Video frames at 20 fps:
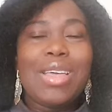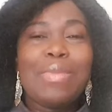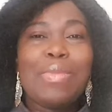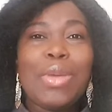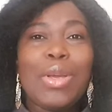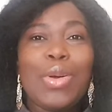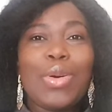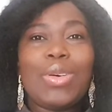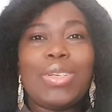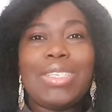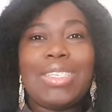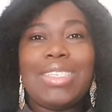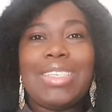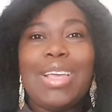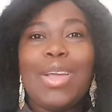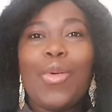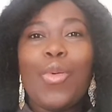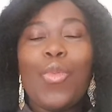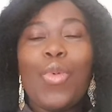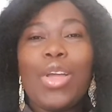because
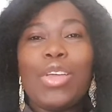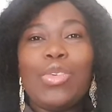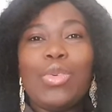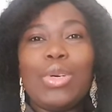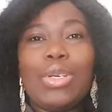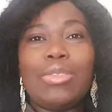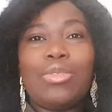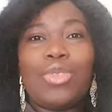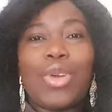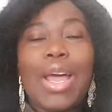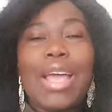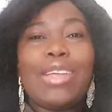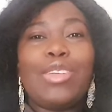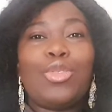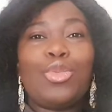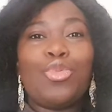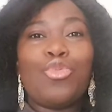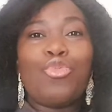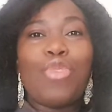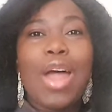when you are trying
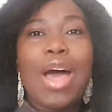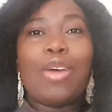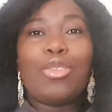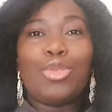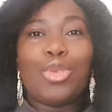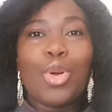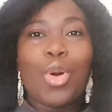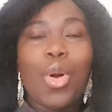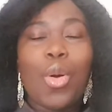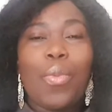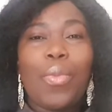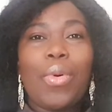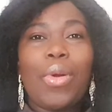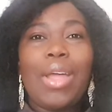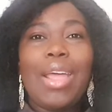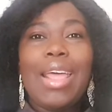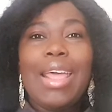to round up,